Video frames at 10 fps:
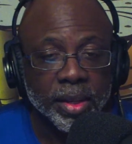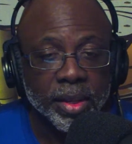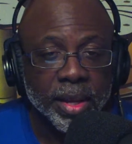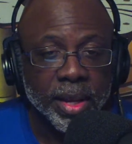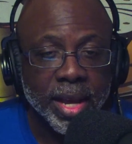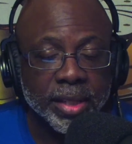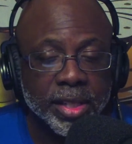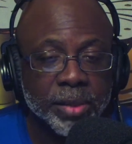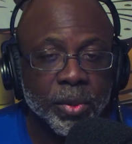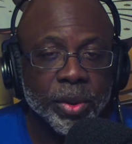At this
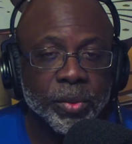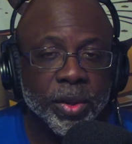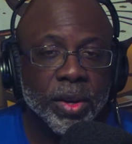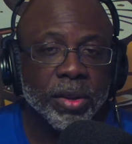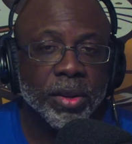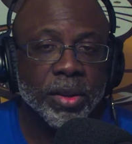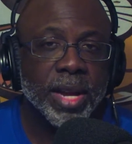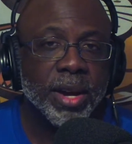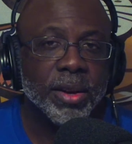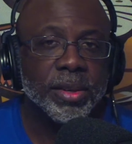point, we call the
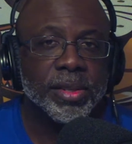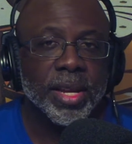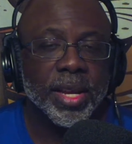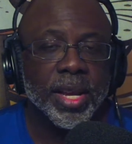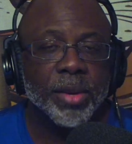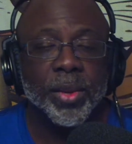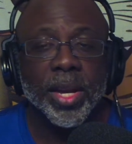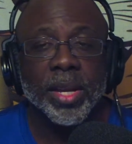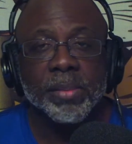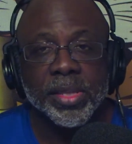tower and say, hey, we got a
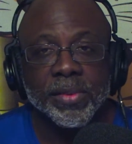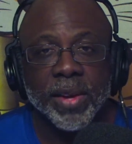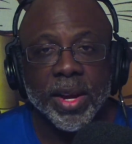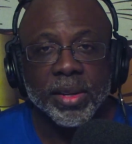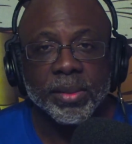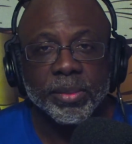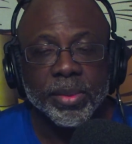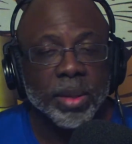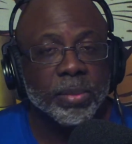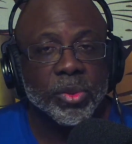misfire.
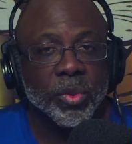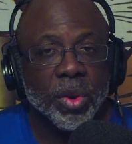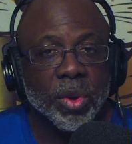Something's wrong.